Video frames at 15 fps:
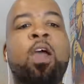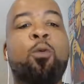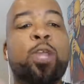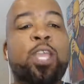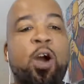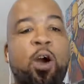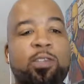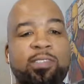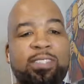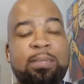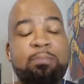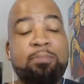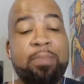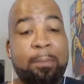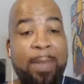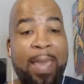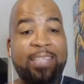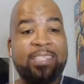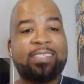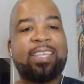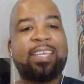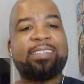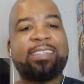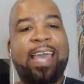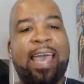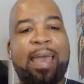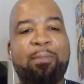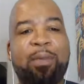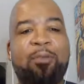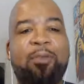we all see the major things that
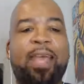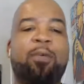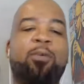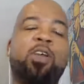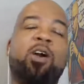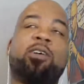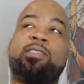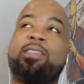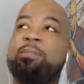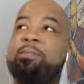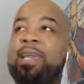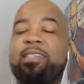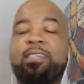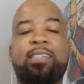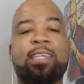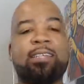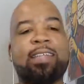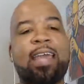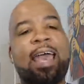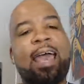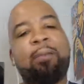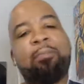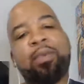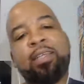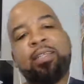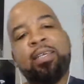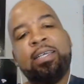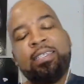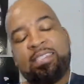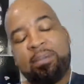happen, right? We all see major things that happen.
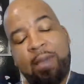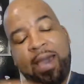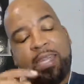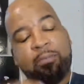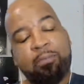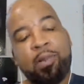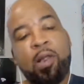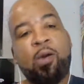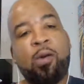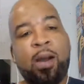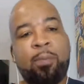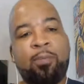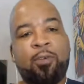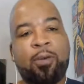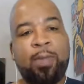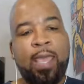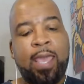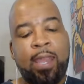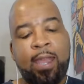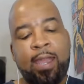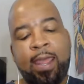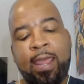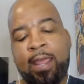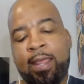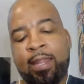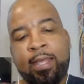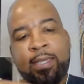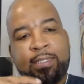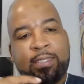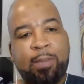Somebody blow up from the internet,
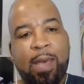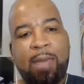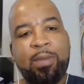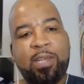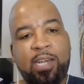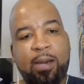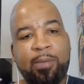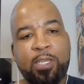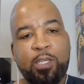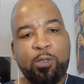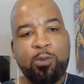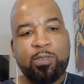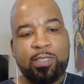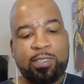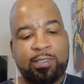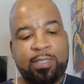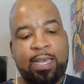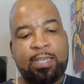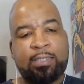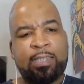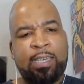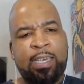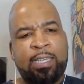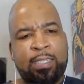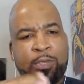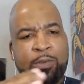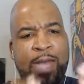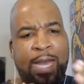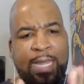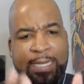somebody become a huge success. Then
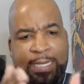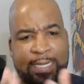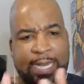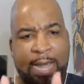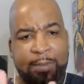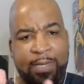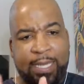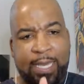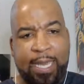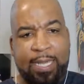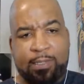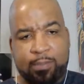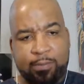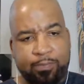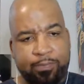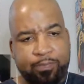you got like the copycats.